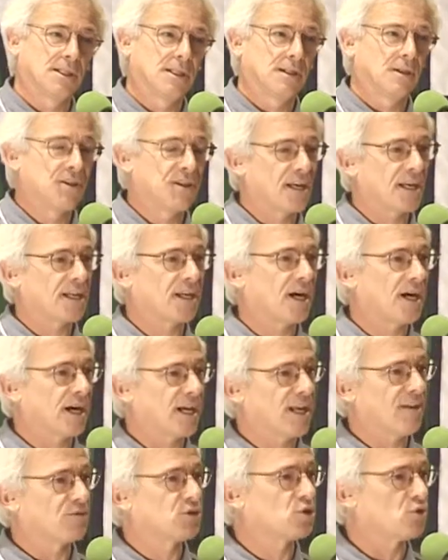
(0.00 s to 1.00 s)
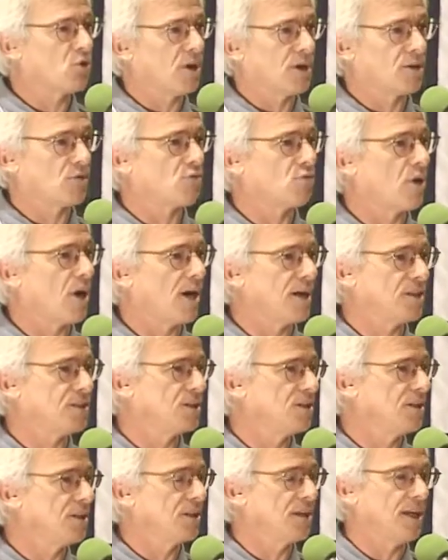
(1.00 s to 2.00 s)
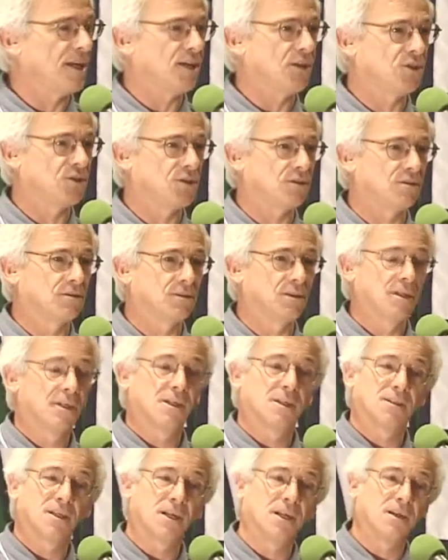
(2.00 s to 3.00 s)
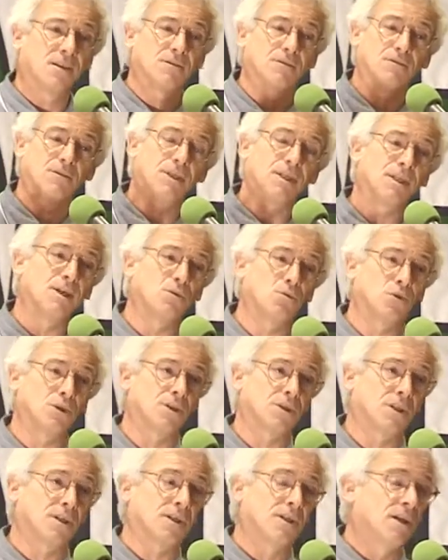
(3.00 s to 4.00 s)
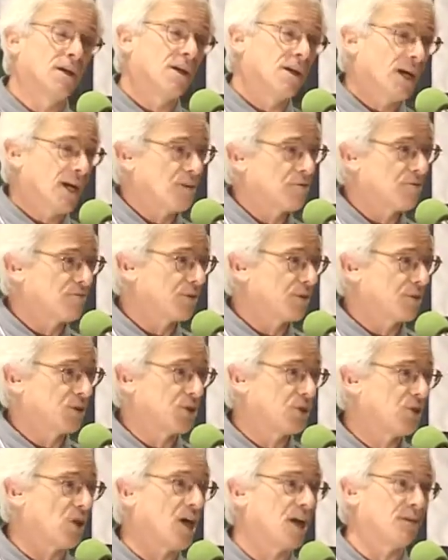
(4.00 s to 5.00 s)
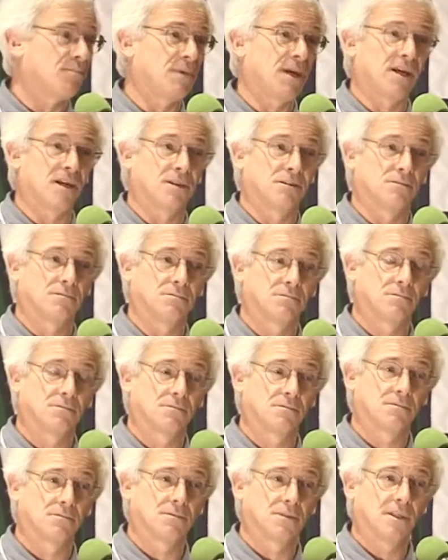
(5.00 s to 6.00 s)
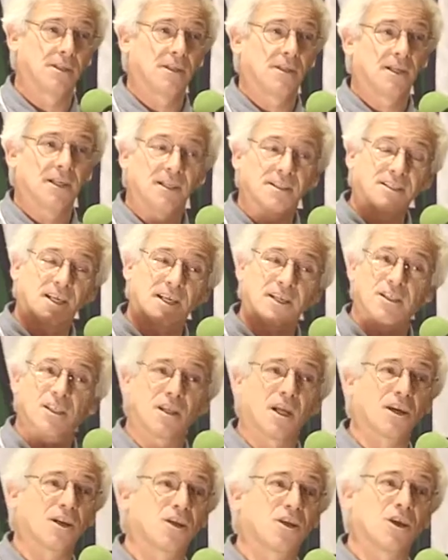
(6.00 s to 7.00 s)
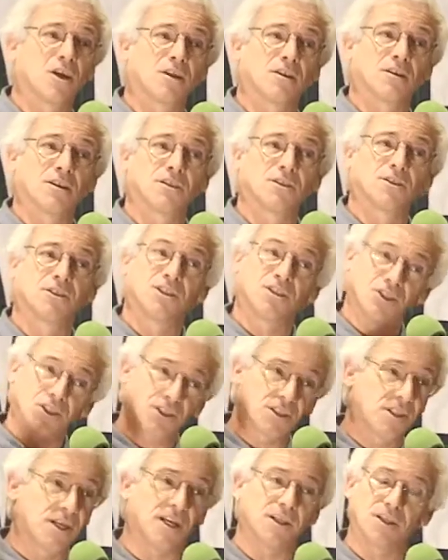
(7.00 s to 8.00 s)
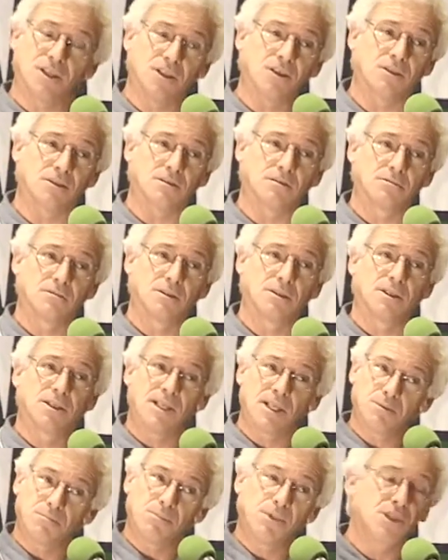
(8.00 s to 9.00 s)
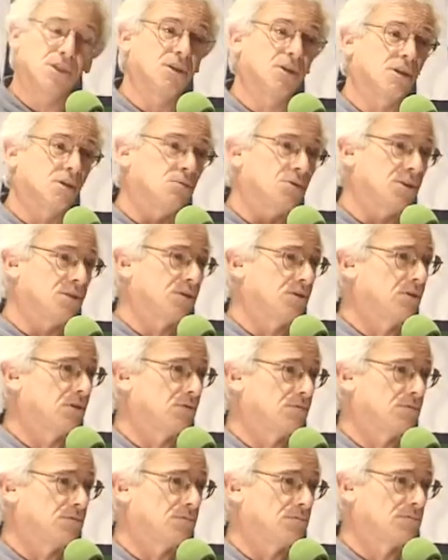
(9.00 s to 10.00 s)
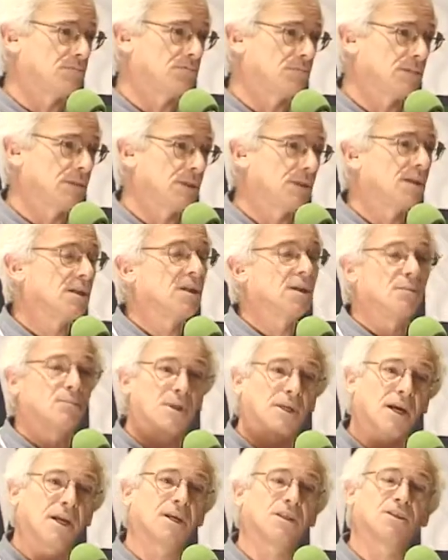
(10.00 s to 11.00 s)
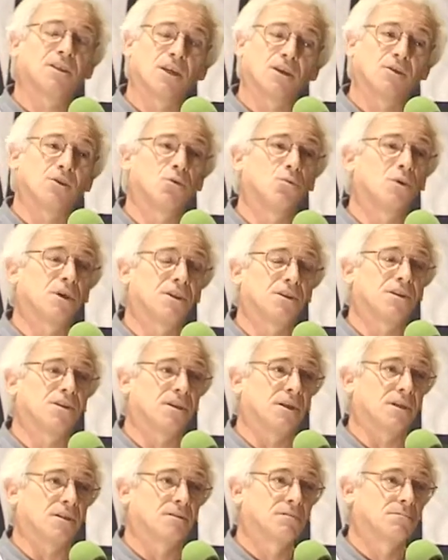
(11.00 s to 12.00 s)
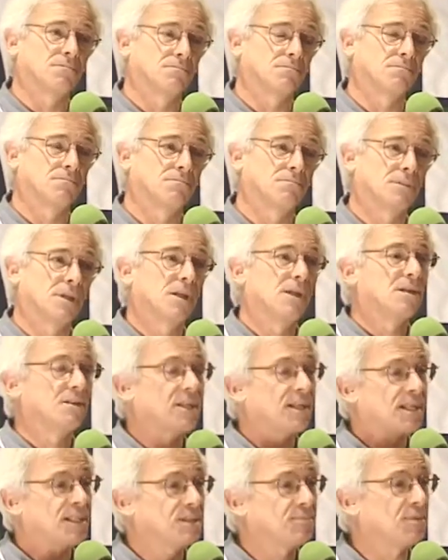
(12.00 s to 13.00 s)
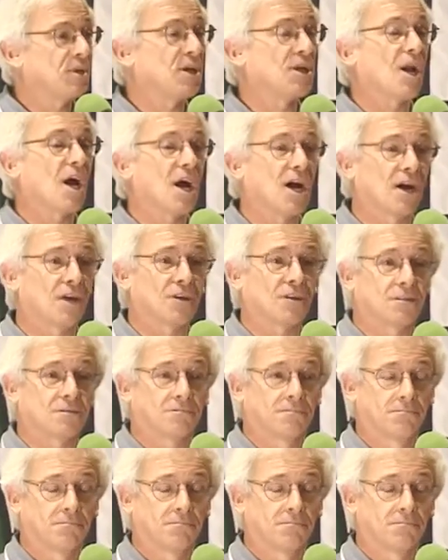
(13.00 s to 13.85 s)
that I have tried to rise to the occasion, that inwardly, I'm a very shy man. And it takes a lot of courage to just get here and be here with you. But I can tell you one thing, that it has been an honor.